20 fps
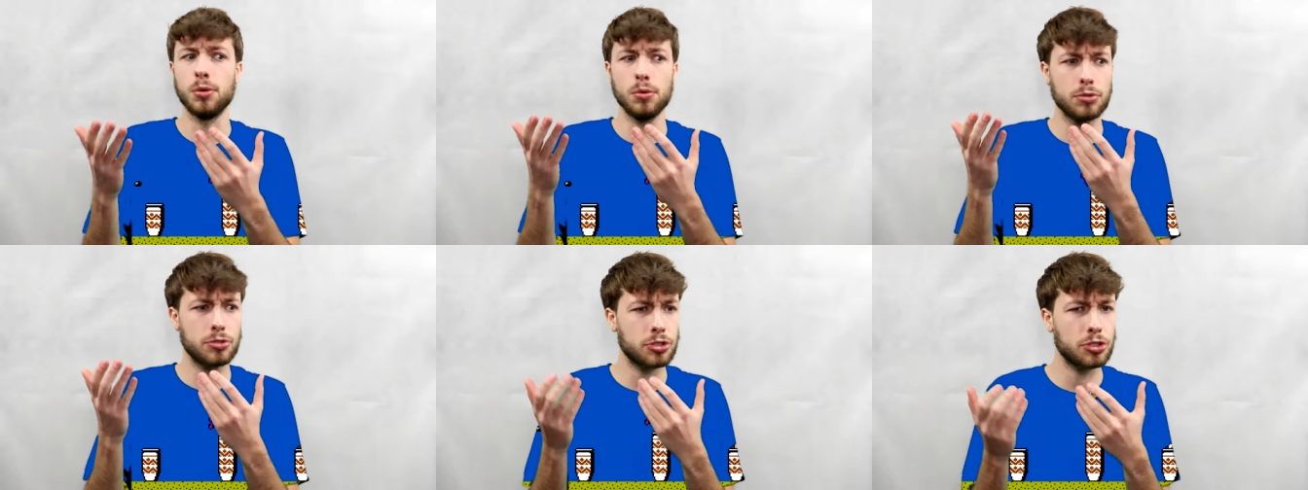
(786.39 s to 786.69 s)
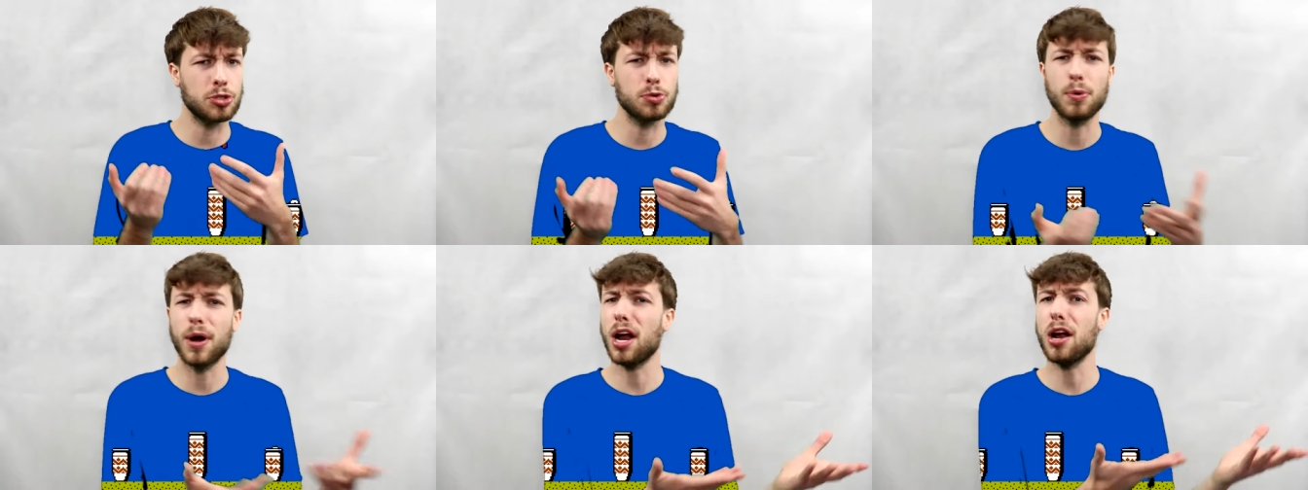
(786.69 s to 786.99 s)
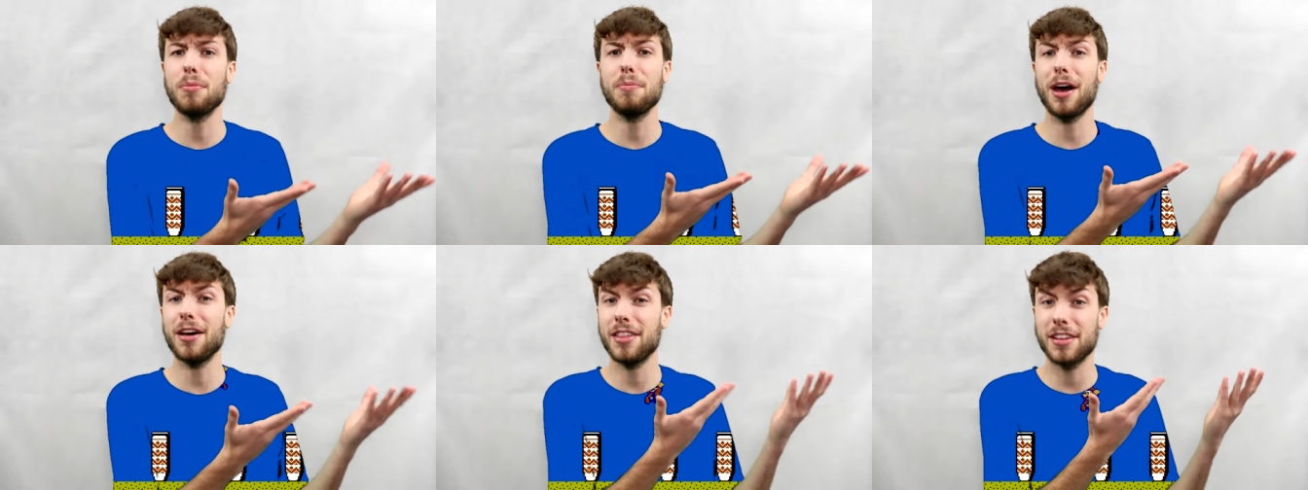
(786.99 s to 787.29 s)
who
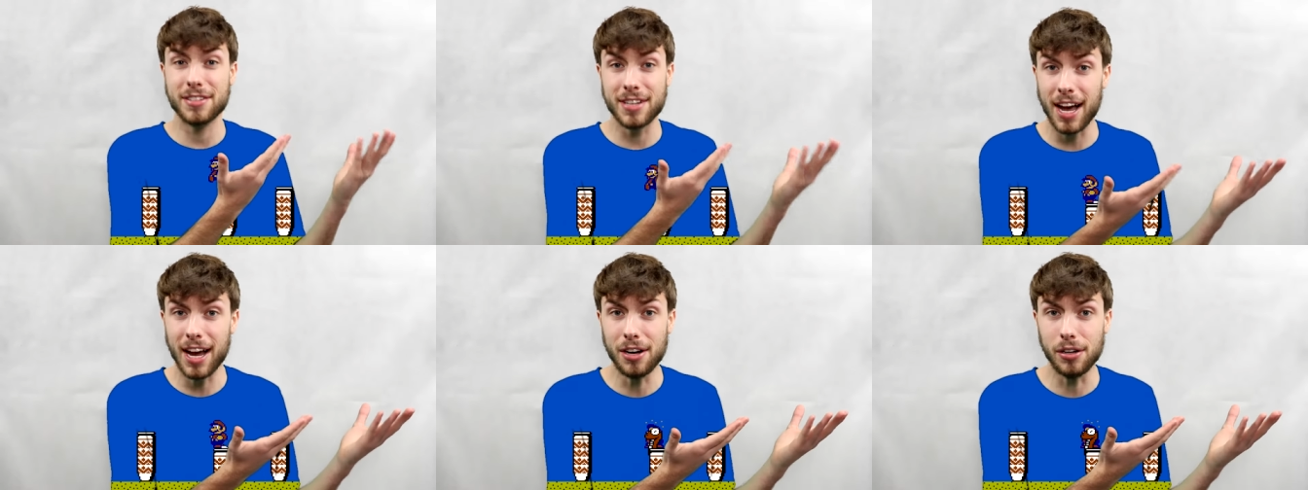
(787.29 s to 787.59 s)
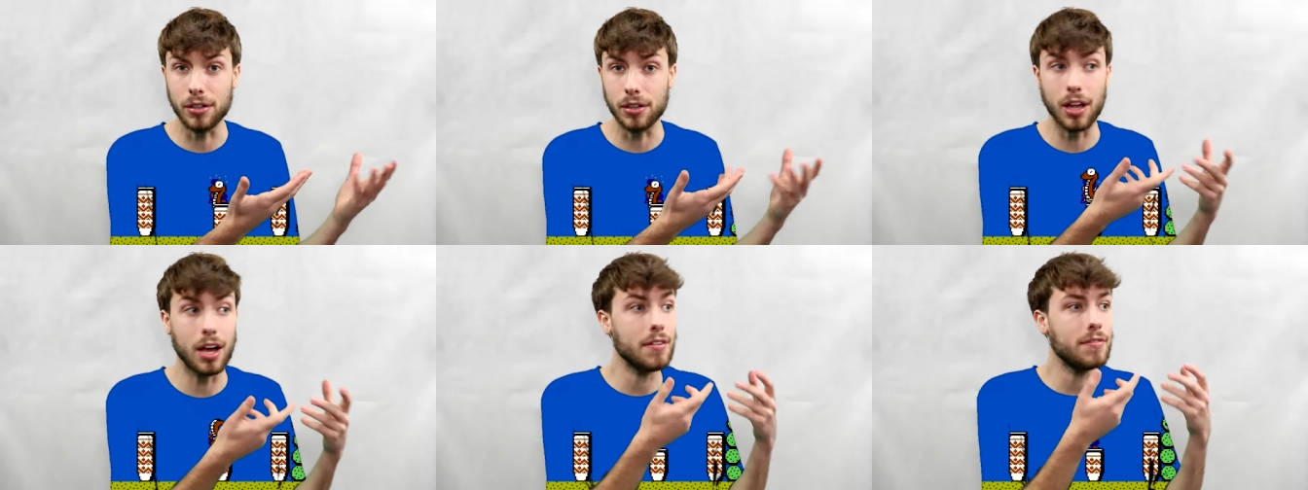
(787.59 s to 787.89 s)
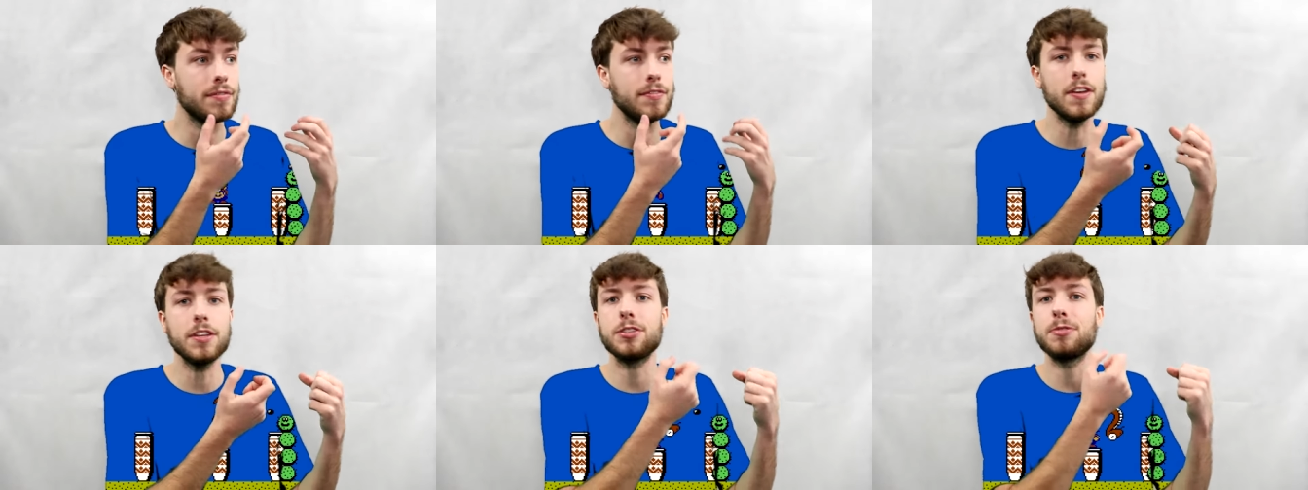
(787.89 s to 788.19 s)
swear by the title
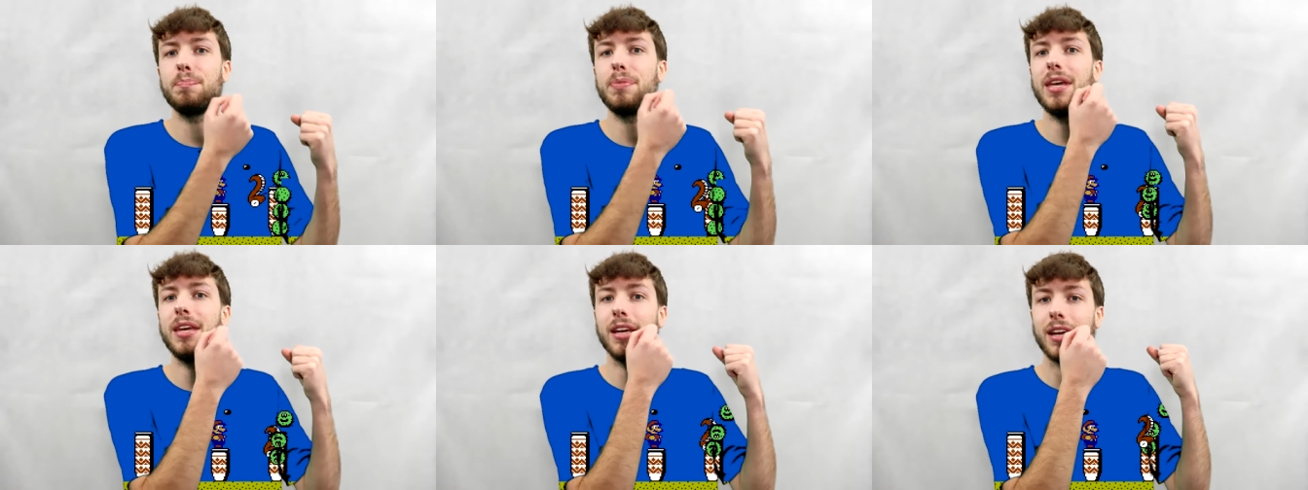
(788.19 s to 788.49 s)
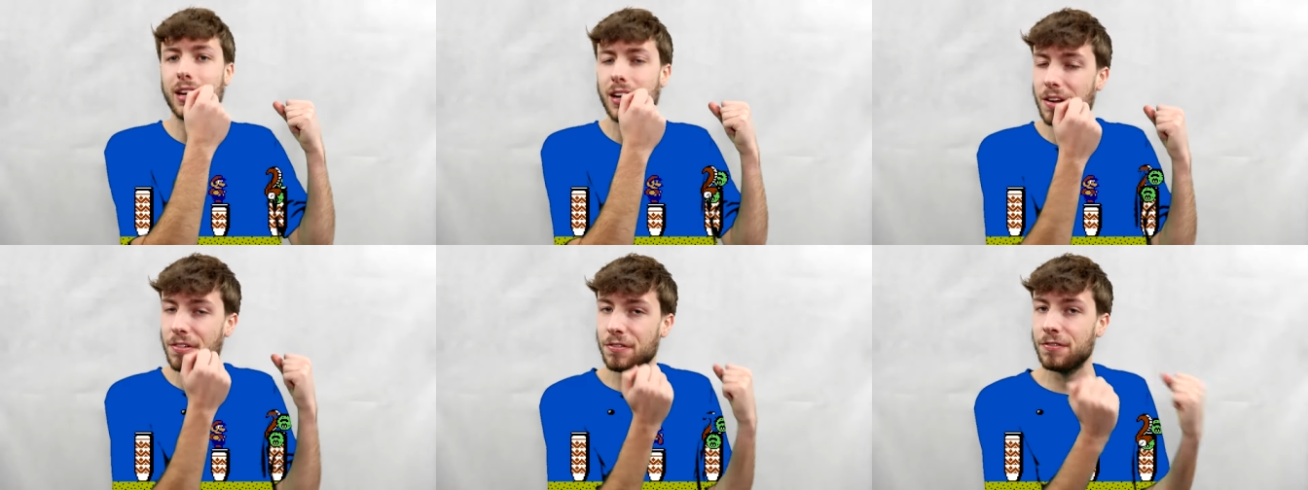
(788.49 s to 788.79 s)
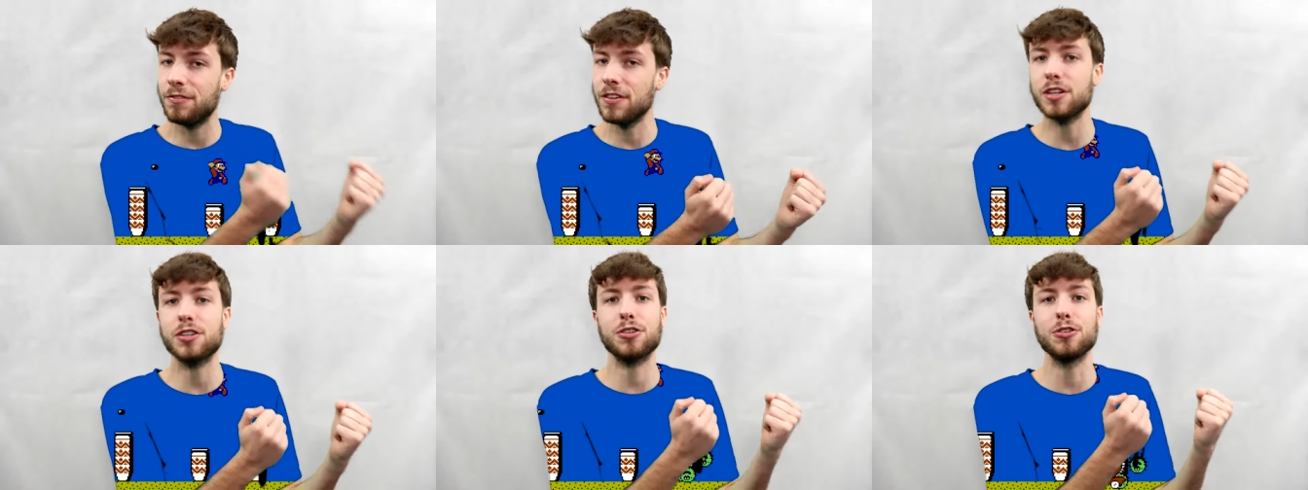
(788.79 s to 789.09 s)
of this being an
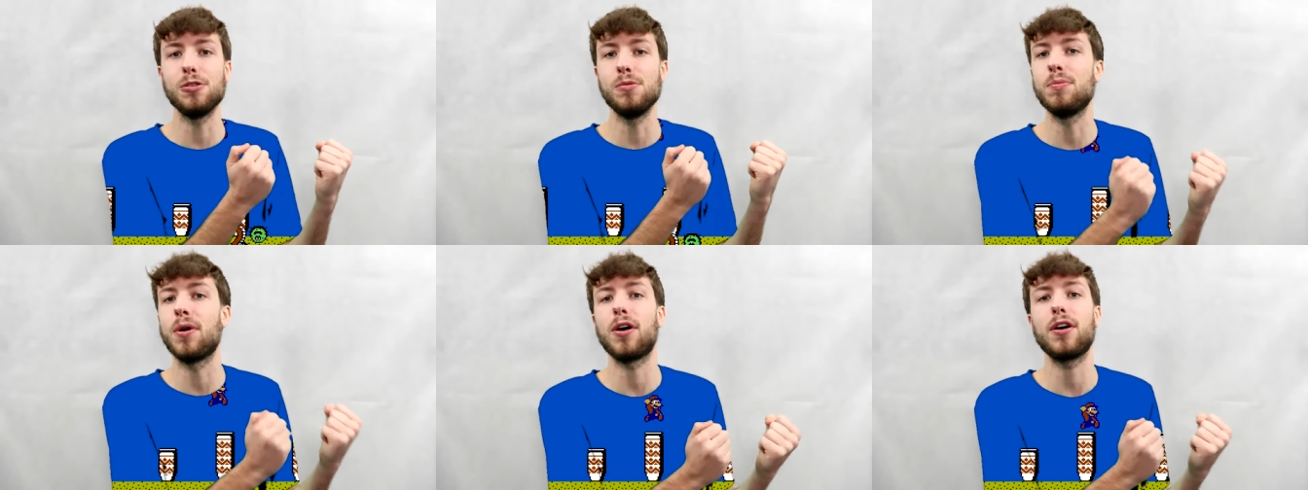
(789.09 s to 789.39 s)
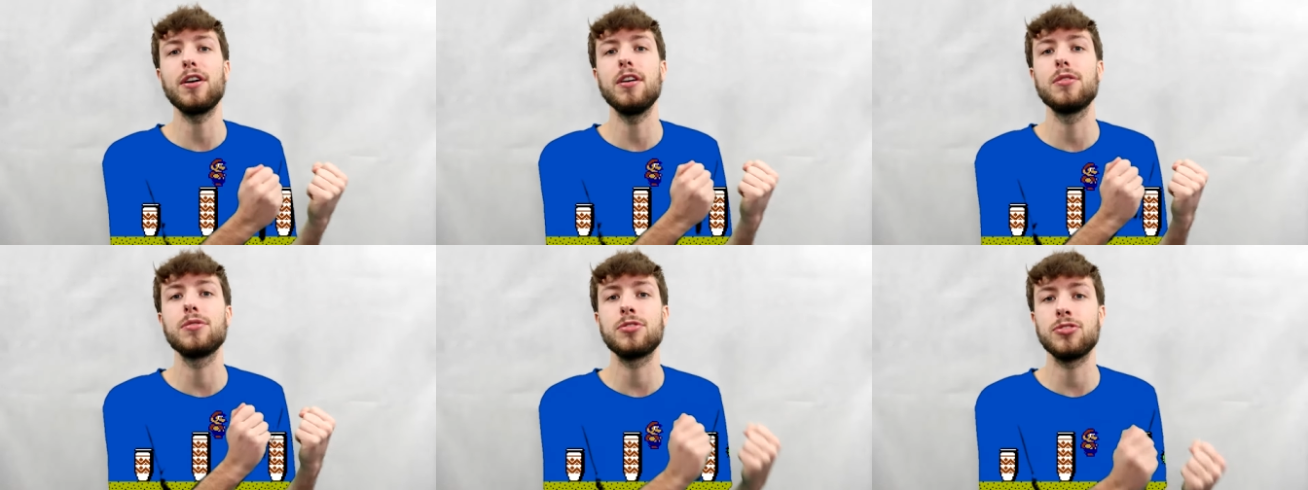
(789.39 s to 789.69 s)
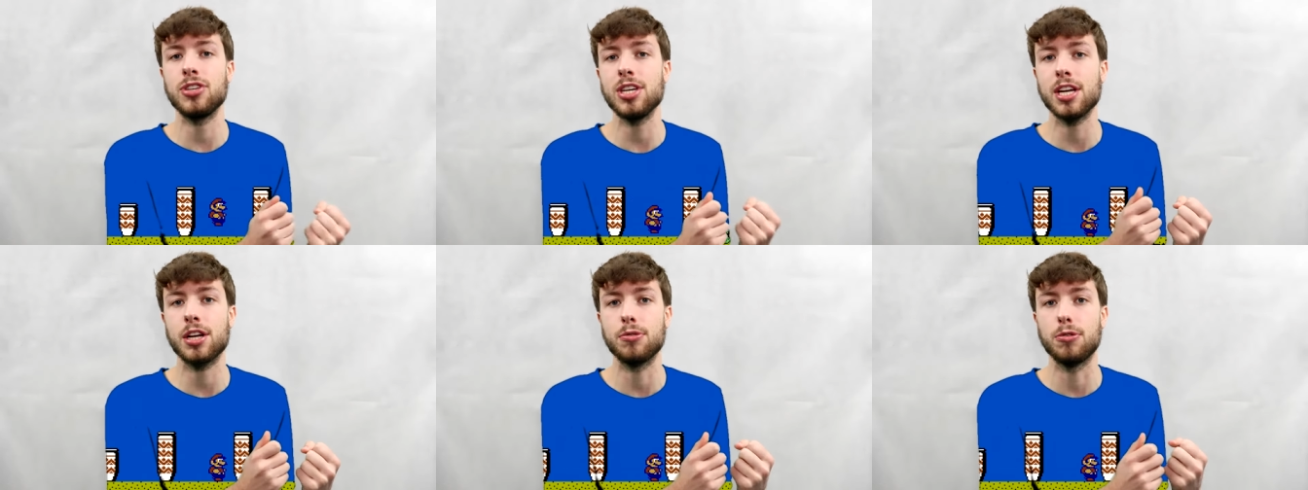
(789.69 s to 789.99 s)
official Mario
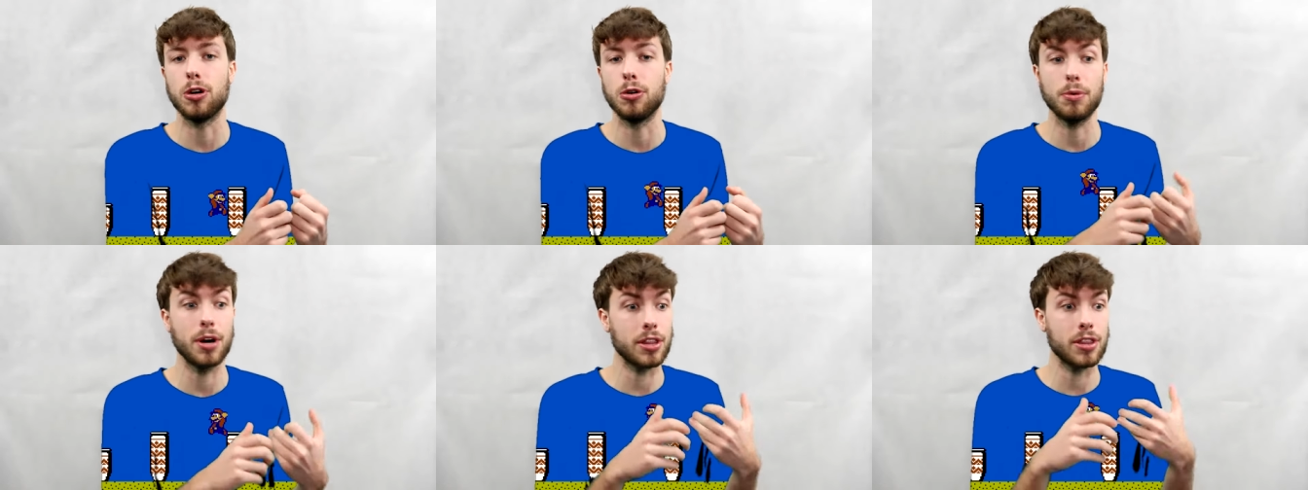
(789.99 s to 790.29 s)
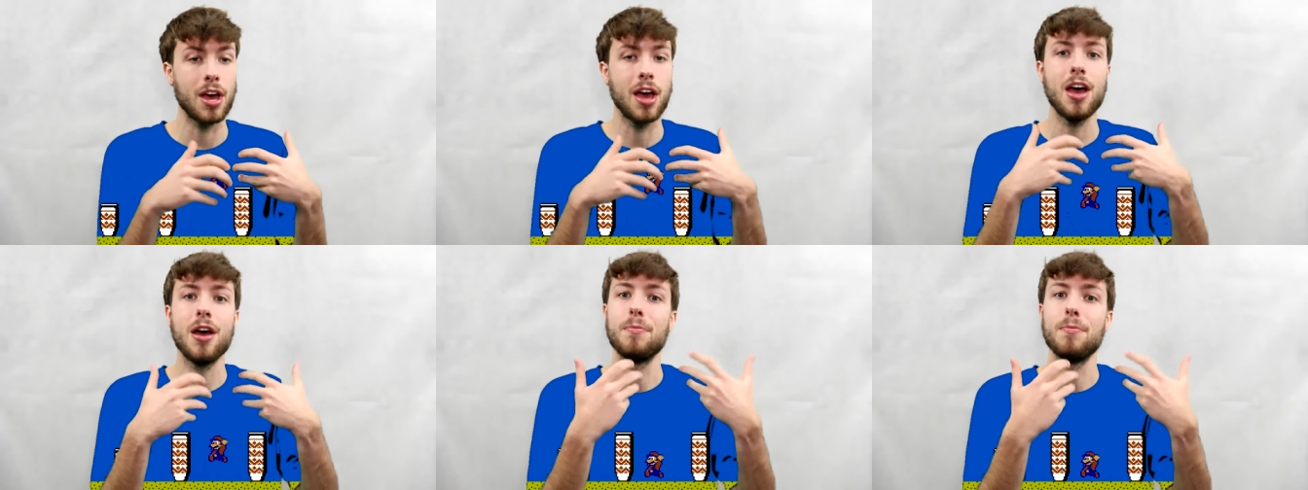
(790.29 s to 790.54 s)
sequel with